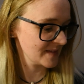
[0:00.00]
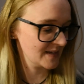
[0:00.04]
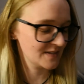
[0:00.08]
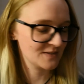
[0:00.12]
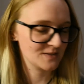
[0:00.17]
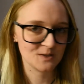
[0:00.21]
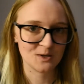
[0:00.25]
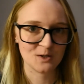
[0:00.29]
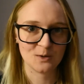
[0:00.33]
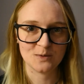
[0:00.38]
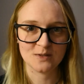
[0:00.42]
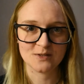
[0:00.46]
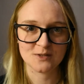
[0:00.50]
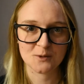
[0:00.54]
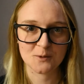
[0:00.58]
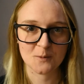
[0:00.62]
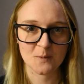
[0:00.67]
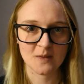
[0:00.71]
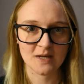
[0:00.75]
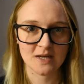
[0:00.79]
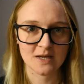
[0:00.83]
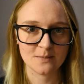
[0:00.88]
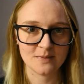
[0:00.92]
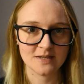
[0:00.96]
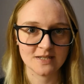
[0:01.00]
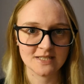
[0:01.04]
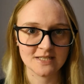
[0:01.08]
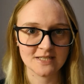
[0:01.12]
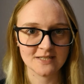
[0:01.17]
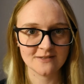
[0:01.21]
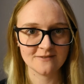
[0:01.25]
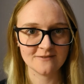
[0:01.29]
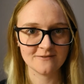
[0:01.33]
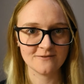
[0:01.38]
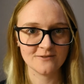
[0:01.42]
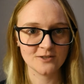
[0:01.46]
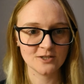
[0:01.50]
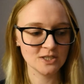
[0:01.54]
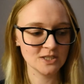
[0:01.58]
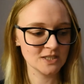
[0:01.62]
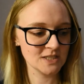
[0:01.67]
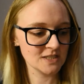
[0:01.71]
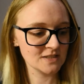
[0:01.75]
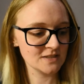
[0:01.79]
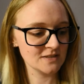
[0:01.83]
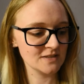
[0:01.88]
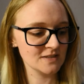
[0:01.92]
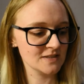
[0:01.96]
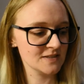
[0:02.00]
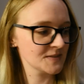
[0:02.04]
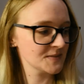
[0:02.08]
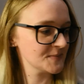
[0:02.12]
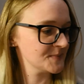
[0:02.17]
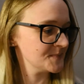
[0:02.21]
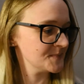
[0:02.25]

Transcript: let's go with something a bit different.